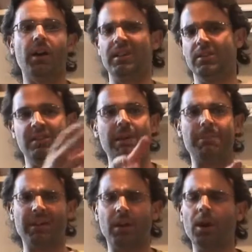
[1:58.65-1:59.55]
in a
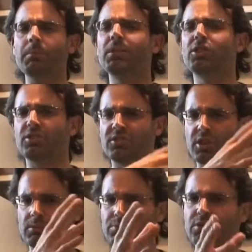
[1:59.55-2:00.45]
dépanneur, because
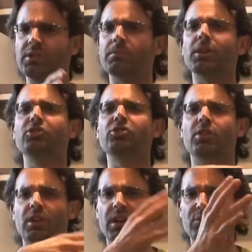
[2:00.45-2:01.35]
they're pretty much
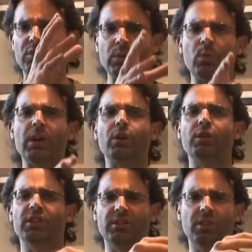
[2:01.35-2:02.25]
everywhere
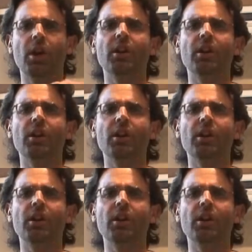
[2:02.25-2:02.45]
in